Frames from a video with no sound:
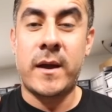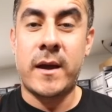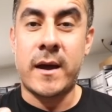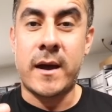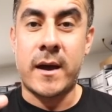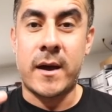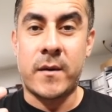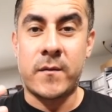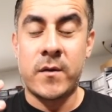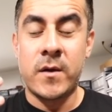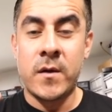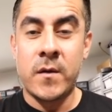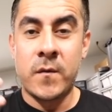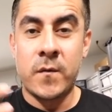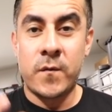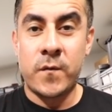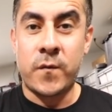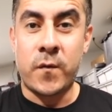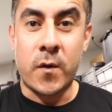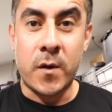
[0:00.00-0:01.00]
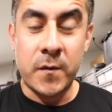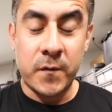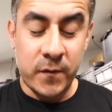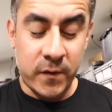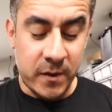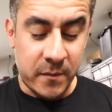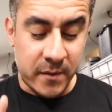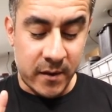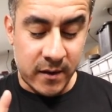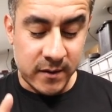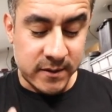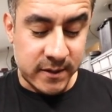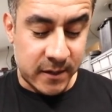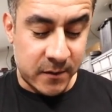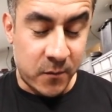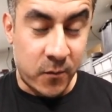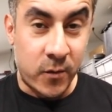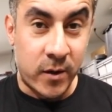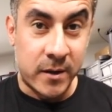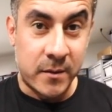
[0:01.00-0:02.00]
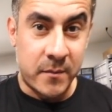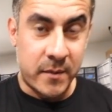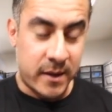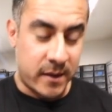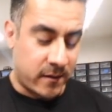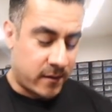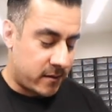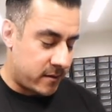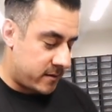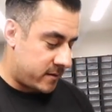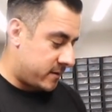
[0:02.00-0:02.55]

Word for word: have four females and one male.